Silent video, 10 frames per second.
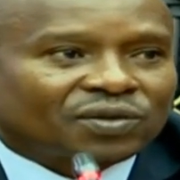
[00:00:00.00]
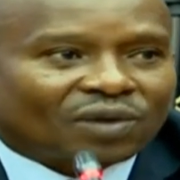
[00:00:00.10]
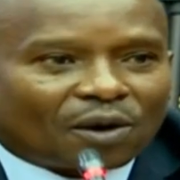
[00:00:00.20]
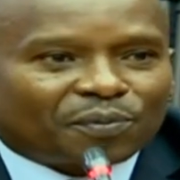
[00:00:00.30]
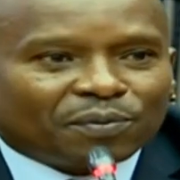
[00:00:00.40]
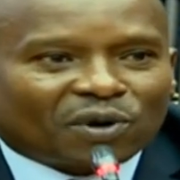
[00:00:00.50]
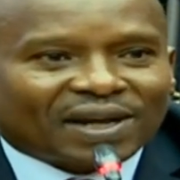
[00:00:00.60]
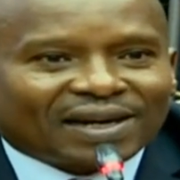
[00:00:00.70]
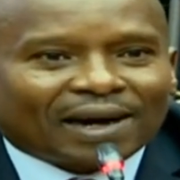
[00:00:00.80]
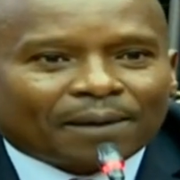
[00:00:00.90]
So I'll be more
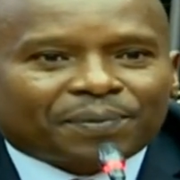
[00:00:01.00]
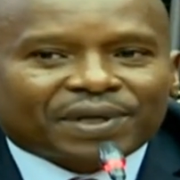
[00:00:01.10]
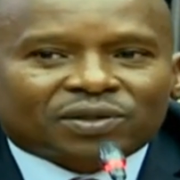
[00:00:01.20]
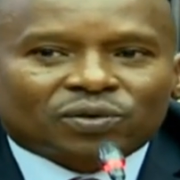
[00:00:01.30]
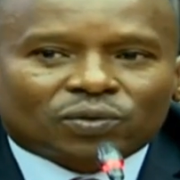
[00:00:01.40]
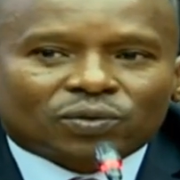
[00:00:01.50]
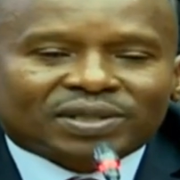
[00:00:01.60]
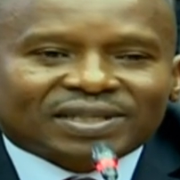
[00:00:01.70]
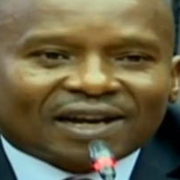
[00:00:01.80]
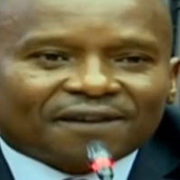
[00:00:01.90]
than happy to
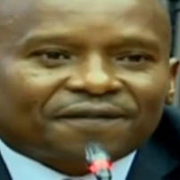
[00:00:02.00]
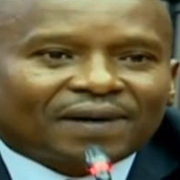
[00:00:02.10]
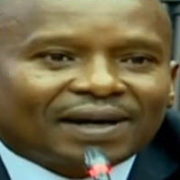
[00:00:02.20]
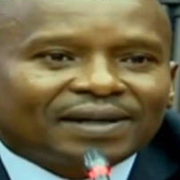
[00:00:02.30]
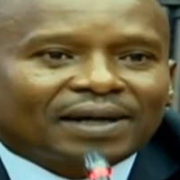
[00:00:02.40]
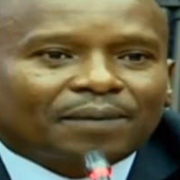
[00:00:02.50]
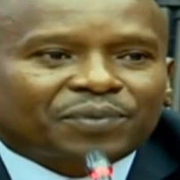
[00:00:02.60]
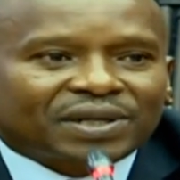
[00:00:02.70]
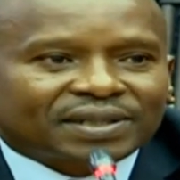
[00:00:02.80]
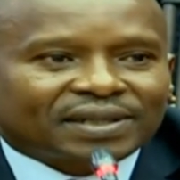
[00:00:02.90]
serve under
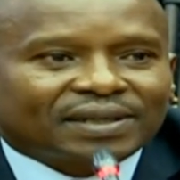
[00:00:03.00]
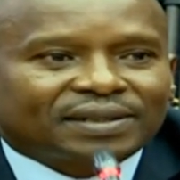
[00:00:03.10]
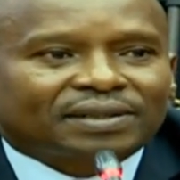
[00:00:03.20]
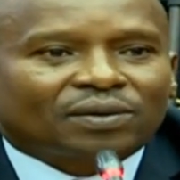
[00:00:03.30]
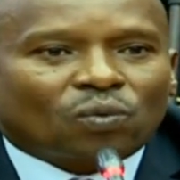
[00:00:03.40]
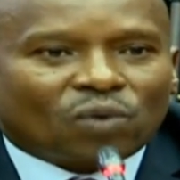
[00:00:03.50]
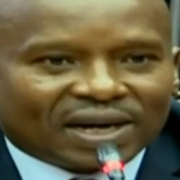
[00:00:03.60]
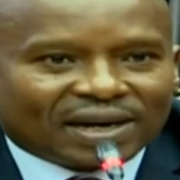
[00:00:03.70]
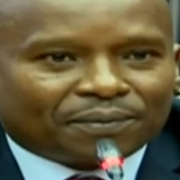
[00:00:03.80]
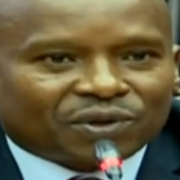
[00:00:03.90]
President
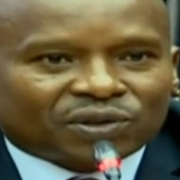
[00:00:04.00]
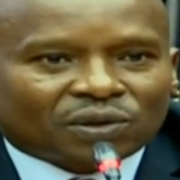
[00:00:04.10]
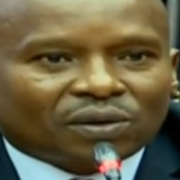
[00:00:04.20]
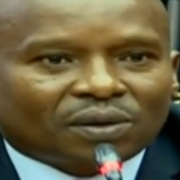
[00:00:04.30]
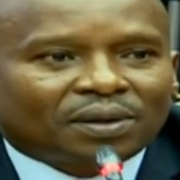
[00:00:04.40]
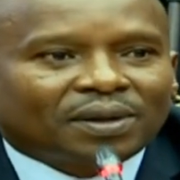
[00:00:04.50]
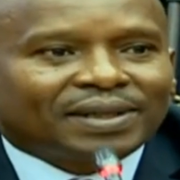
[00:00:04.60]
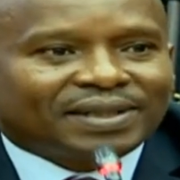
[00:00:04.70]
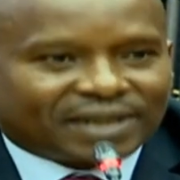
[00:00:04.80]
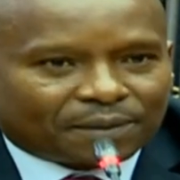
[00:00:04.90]
William Ruto,
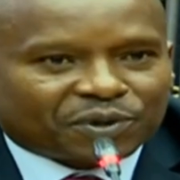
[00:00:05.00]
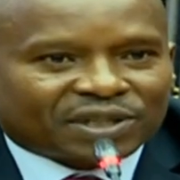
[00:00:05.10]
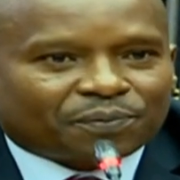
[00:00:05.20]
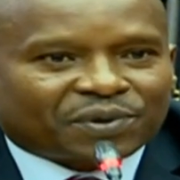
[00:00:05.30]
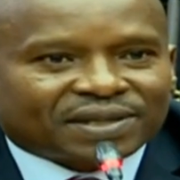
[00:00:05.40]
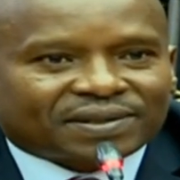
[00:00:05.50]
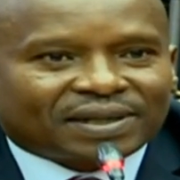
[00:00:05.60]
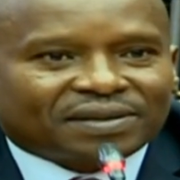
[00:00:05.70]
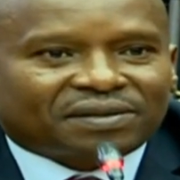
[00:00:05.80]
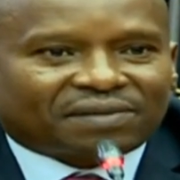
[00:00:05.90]
Deputy
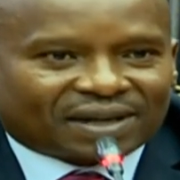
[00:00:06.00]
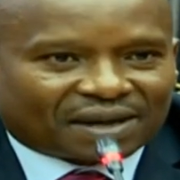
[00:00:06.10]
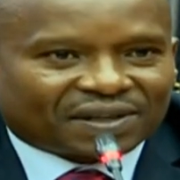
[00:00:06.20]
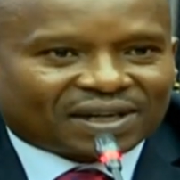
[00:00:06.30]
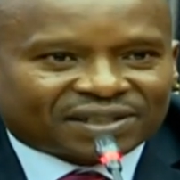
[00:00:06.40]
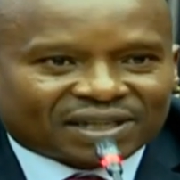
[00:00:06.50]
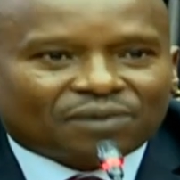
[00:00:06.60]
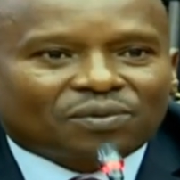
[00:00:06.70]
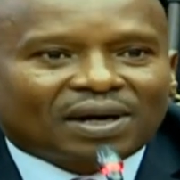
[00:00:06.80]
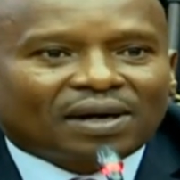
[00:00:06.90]
President Rigathi
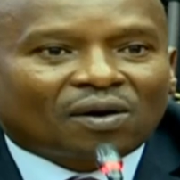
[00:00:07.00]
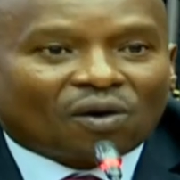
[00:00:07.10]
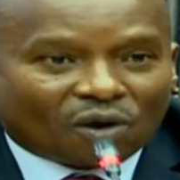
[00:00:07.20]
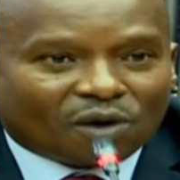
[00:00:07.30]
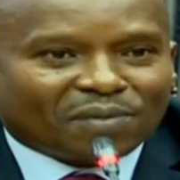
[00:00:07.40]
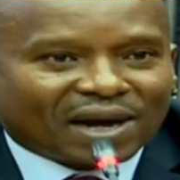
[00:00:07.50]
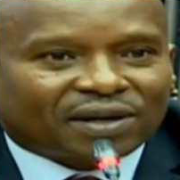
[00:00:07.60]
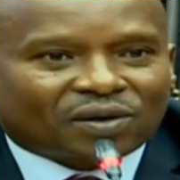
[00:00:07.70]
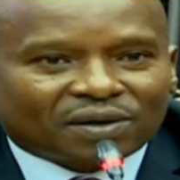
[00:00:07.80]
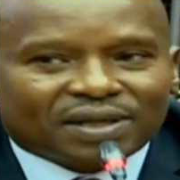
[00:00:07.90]
Gachagua, all
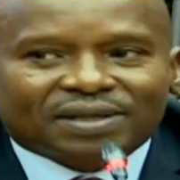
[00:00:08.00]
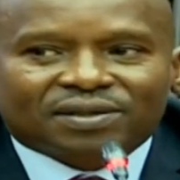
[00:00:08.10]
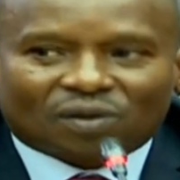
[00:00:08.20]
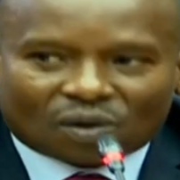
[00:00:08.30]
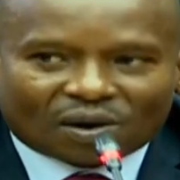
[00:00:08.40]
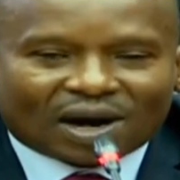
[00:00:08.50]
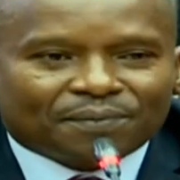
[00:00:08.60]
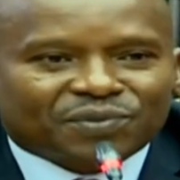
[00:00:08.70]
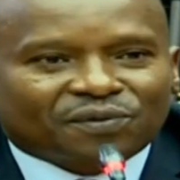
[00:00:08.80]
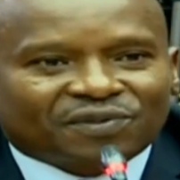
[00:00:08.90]
my colleagues, all
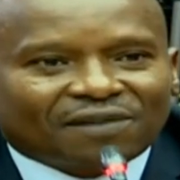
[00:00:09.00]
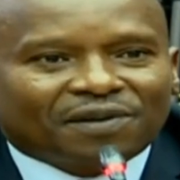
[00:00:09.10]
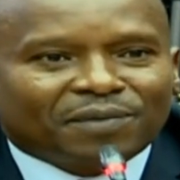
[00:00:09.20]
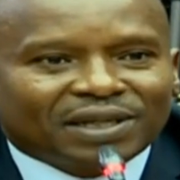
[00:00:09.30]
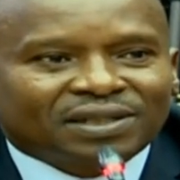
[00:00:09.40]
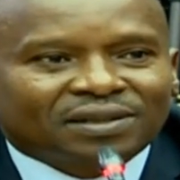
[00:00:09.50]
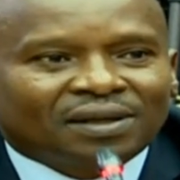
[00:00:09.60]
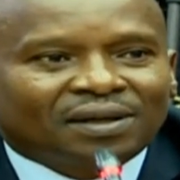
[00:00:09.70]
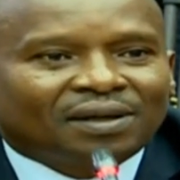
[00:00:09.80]
arms of government,